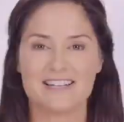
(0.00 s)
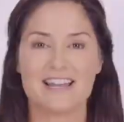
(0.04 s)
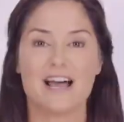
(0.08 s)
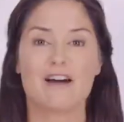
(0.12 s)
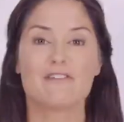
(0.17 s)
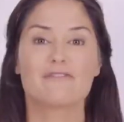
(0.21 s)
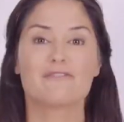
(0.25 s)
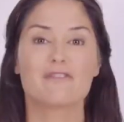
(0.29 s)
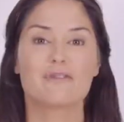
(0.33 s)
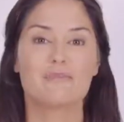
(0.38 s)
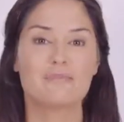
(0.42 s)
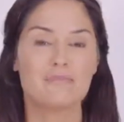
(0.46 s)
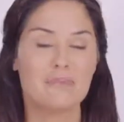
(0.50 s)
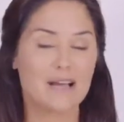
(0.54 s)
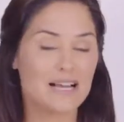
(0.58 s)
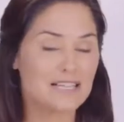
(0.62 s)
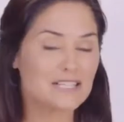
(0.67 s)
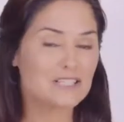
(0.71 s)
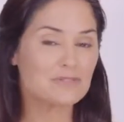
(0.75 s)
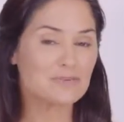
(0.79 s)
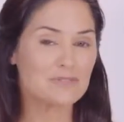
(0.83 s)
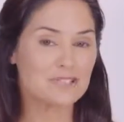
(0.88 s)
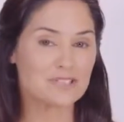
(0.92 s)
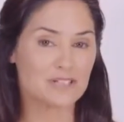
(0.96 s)
Now for
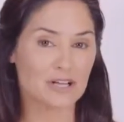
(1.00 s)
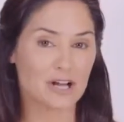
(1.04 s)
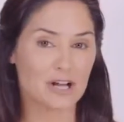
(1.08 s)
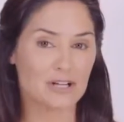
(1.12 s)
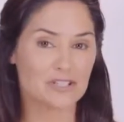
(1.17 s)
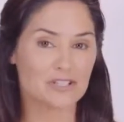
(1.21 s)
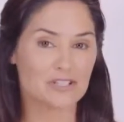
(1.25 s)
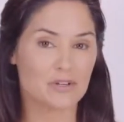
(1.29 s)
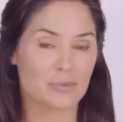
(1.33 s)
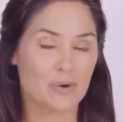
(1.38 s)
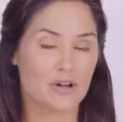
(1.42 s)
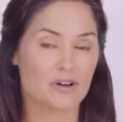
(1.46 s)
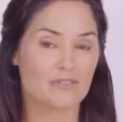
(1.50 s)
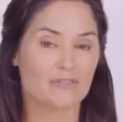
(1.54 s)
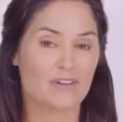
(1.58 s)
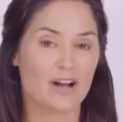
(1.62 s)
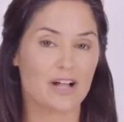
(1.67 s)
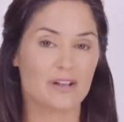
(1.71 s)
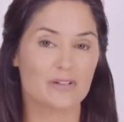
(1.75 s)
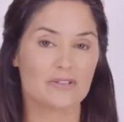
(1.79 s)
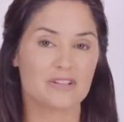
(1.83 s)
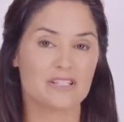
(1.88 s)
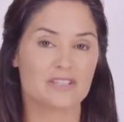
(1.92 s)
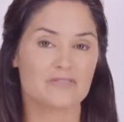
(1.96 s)
best results, you want to
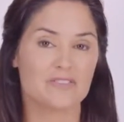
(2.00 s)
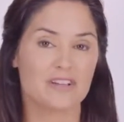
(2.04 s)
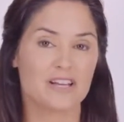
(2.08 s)
follow this